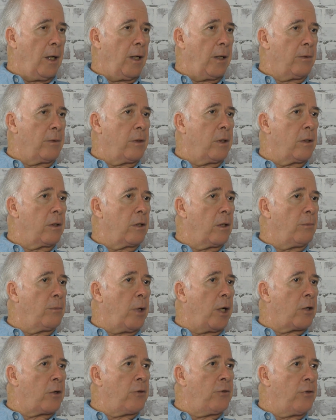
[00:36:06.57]
And the
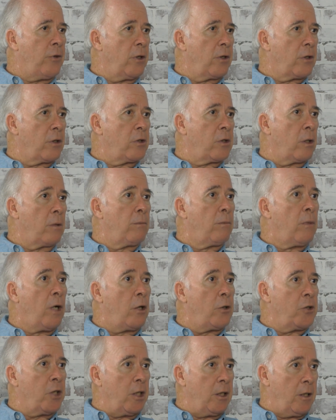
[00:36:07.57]
better filters are
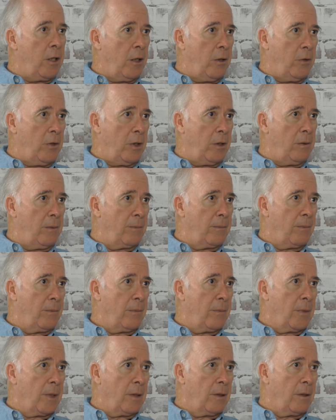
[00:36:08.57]
multi-coated,
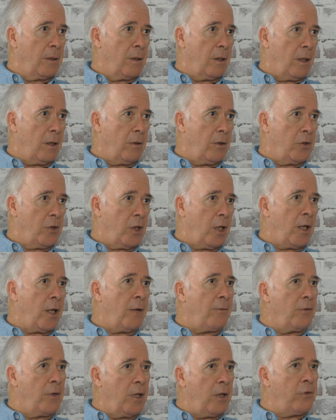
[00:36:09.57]
or they
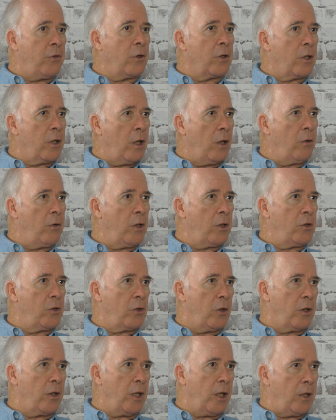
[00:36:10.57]
have different
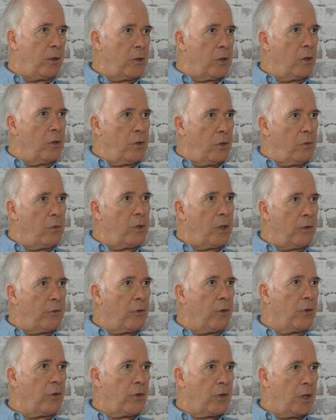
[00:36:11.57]
coatings on there to do
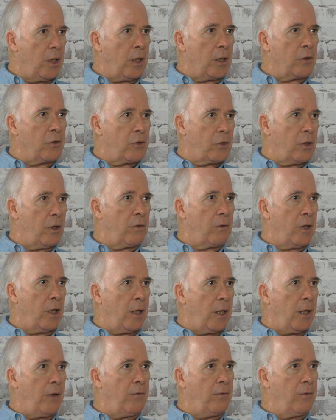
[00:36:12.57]
different things. So
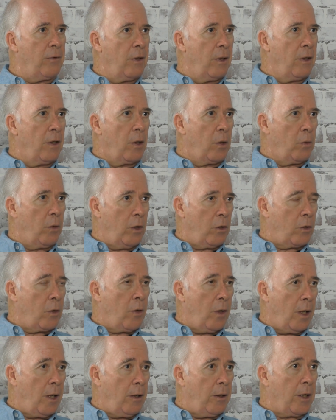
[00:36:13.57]
they have real
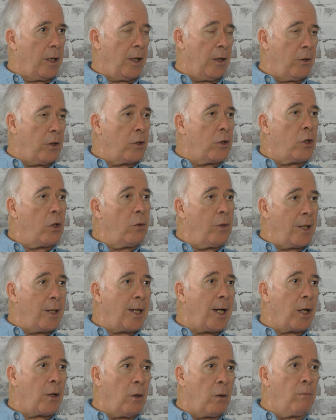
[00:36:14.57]
quality, and they're doing
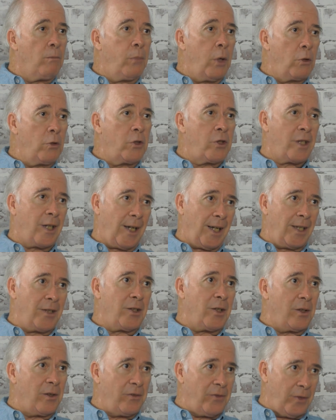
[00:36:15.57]
that on both
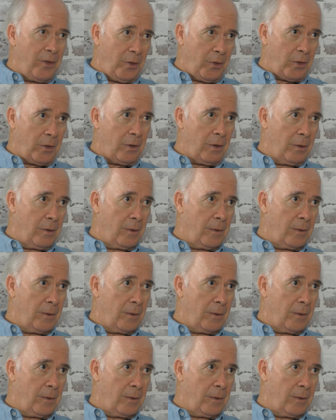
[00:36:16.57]
sides of the filter.